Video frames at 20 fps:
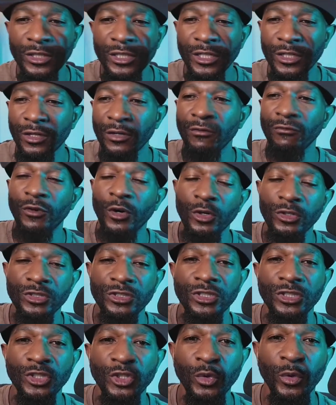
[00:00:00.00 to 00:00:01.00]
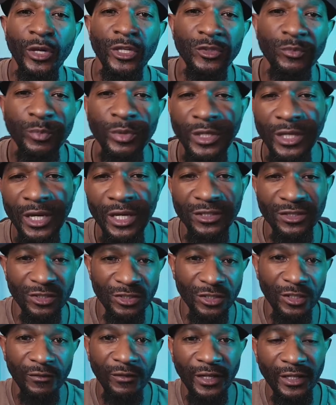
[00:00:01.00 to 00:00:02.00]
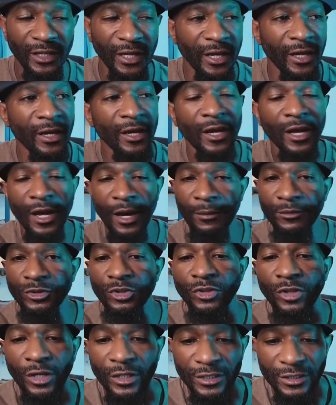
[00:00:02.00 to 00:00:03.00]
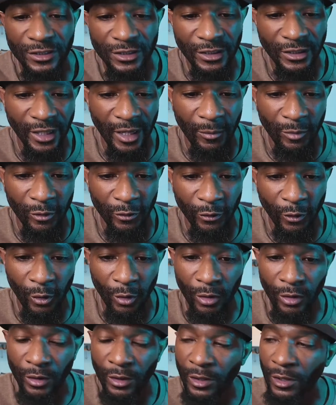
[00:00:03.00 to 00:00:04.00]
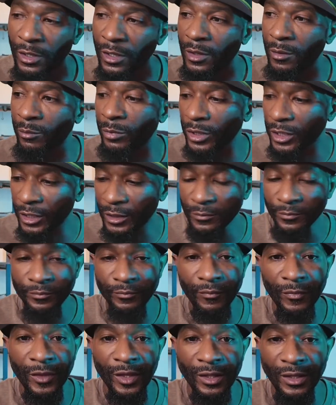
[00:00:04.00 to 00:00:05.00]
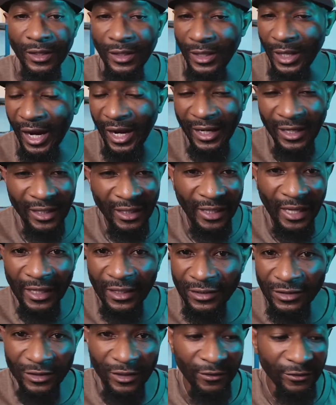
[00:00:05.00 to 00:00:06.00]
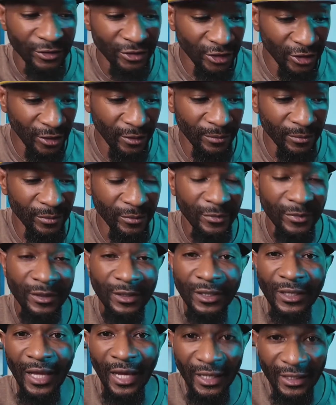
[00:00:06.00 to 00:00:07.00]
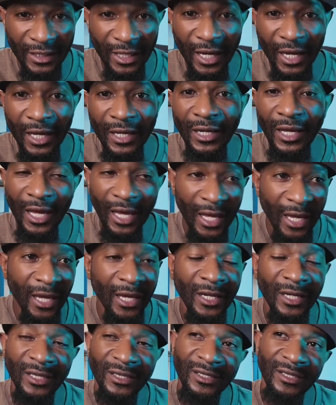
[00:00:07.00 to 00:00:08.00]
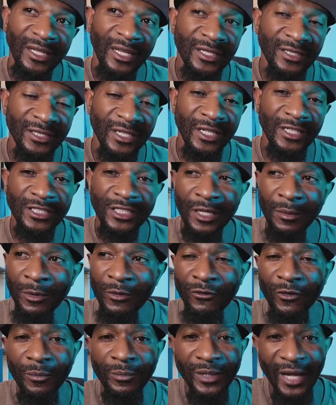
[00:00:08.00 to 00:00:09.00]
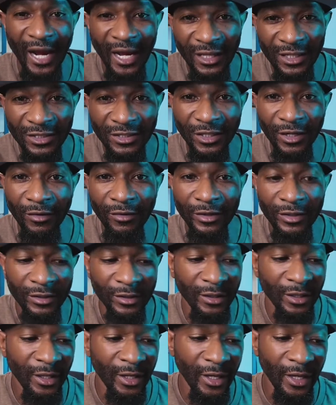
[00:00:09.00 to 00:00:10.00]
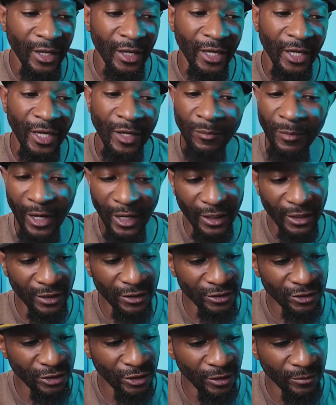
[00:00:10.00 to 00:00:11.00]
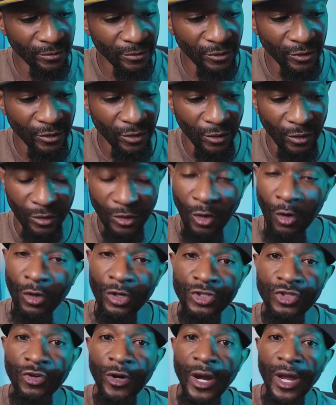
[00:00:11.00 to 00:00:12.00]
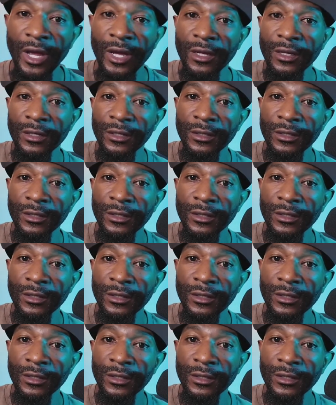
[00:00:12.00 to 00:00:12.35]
Then it converts to USPS and stuff like that. I'm sure y'all done seen that before. But I get a lot of stuff shipped like that, and let's say it's coming from Dallas area, it might get shipped on track,